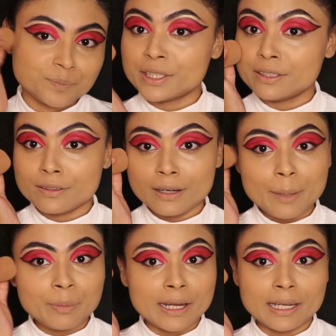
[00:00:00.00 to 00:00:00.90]
Here
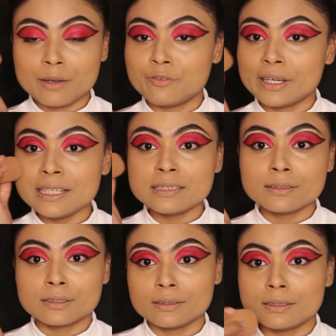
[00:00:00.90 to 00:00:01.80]
I'm getting a very
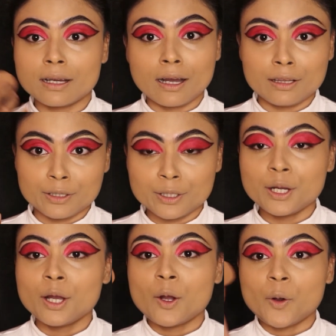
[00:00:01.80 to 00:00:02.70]
subtle color
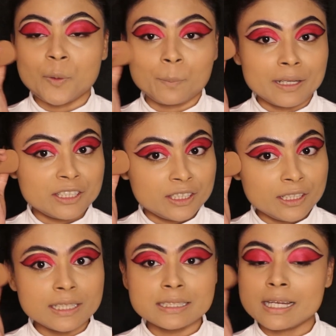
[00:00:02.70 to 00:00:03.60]
on my
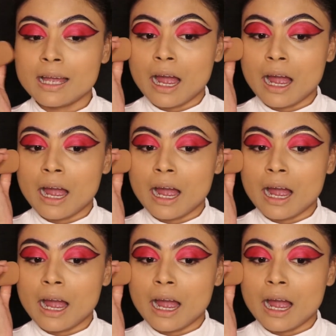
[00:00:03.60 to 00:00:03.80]
cheeks.